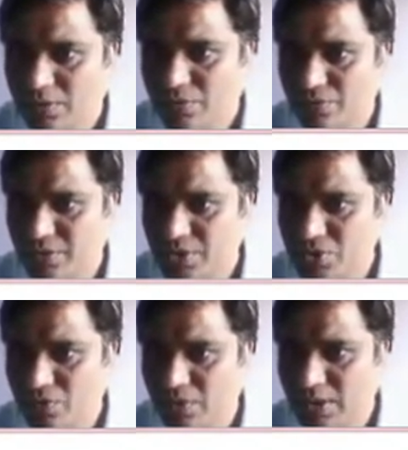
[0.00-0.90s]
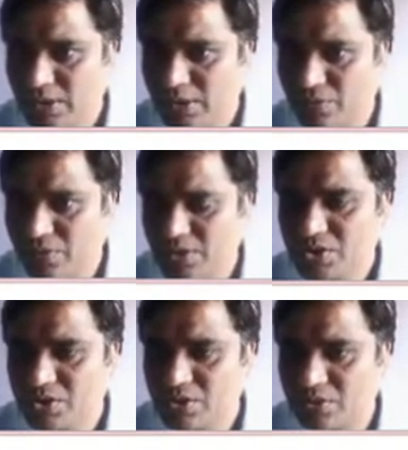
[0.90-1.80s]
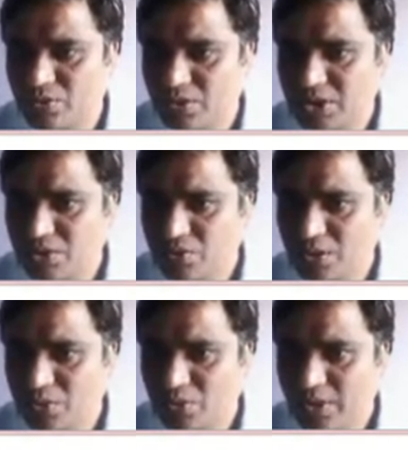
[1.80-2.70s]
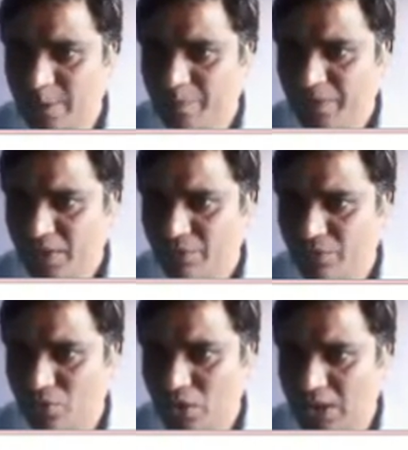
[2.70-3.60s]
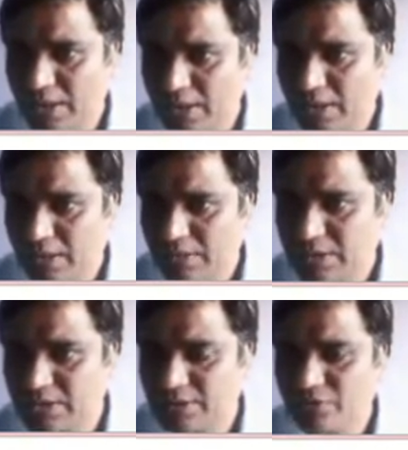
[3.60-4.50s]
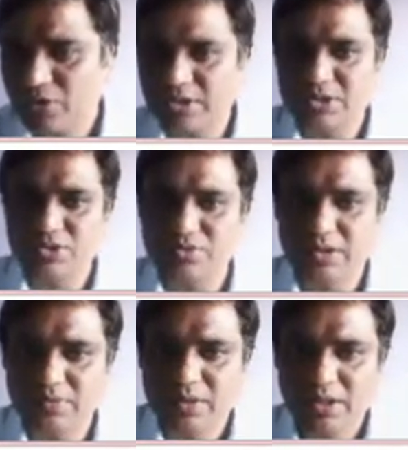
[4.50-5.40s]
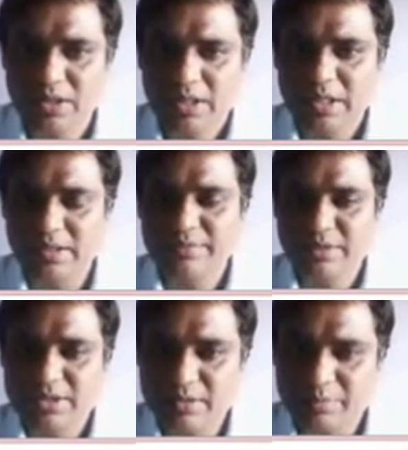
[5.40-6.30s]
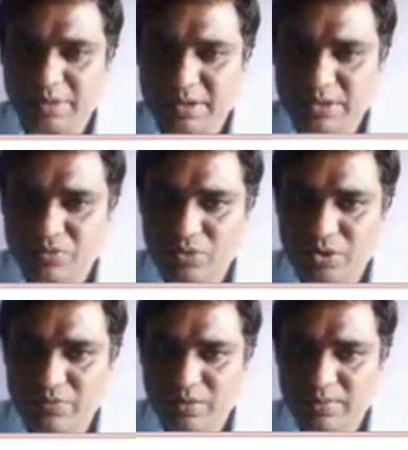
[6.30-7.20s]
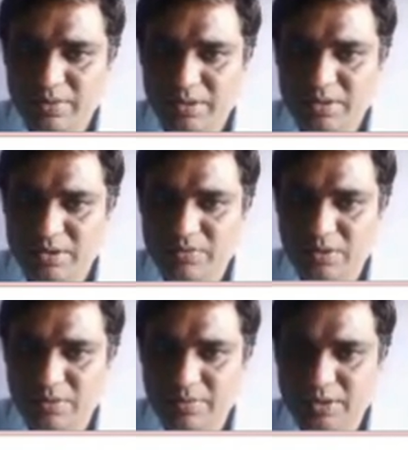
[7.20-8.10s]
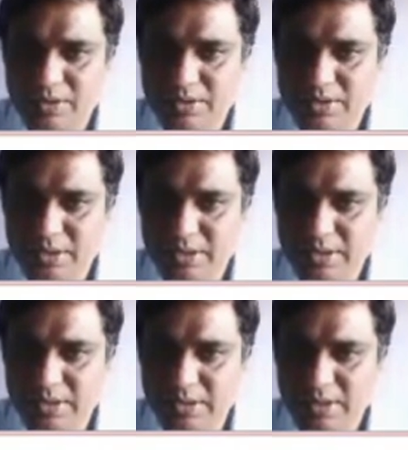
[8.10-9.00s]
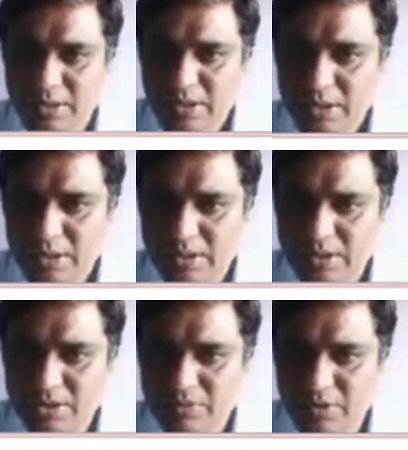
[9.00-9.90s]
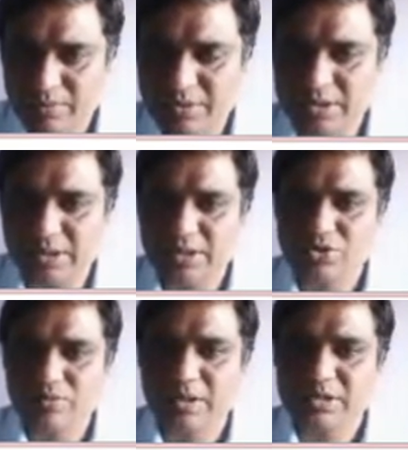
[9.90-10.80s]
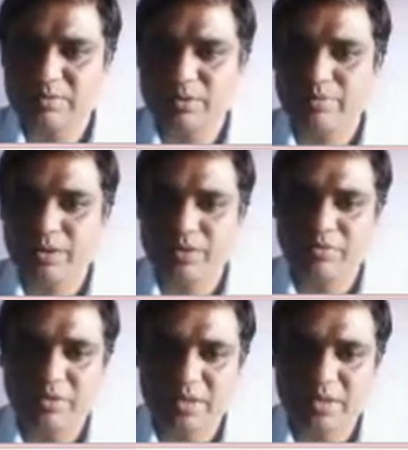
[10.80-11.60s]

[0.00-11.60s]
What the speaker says: Thevenin's voltage square over 4 RL. This is for resistive network. And if it is impedance, what will be, this will be Zt and this will be ZL. So maximum power will